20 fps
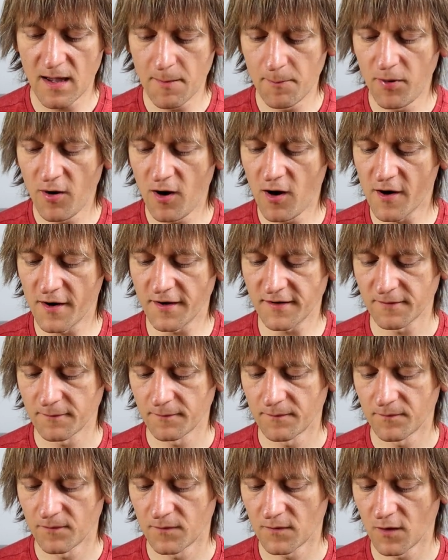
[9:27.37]
a part
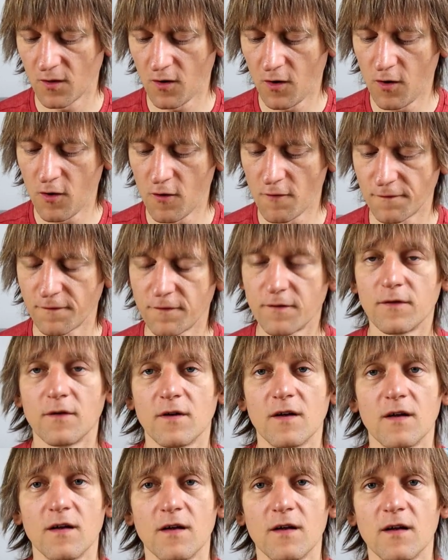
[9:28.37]
of
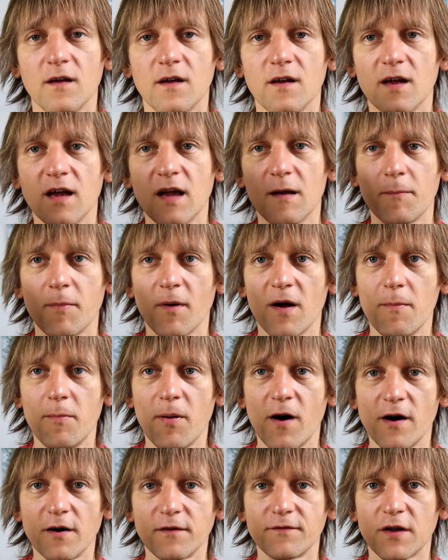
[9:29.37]
a, a
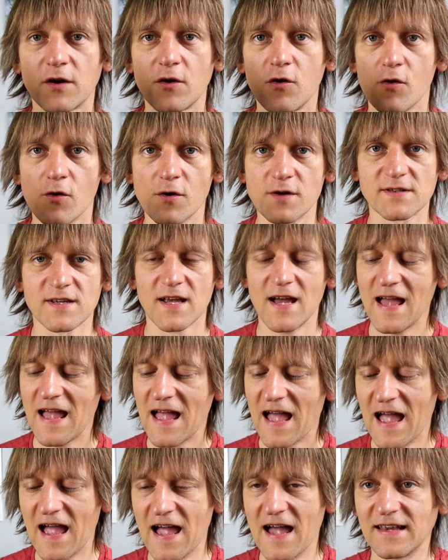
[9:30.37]
part of the course.
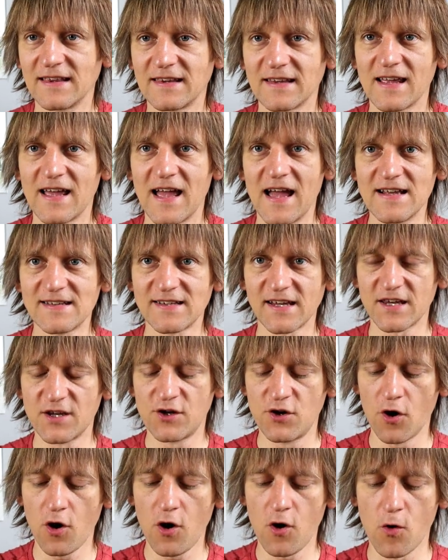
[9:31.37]
And as I
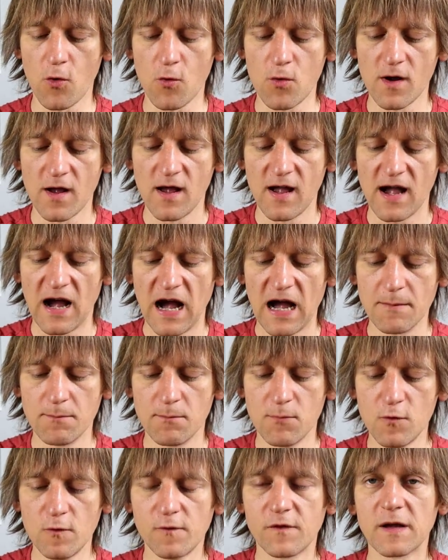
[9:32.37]
go,
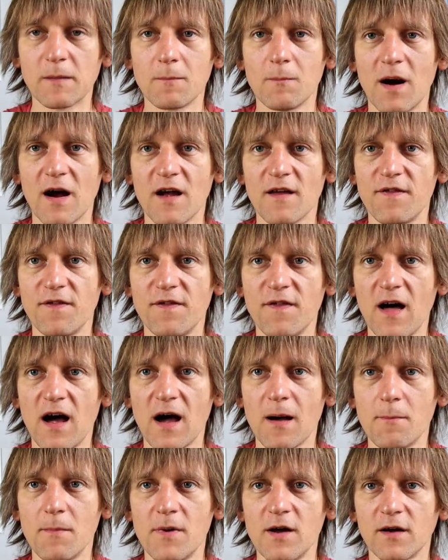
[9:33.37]
I'm moving my
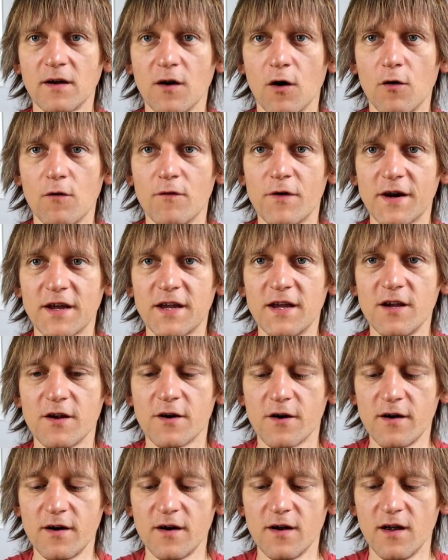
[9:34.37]
thumb over
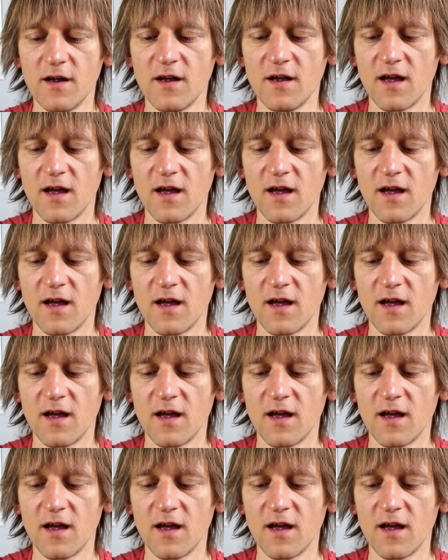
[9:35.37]
here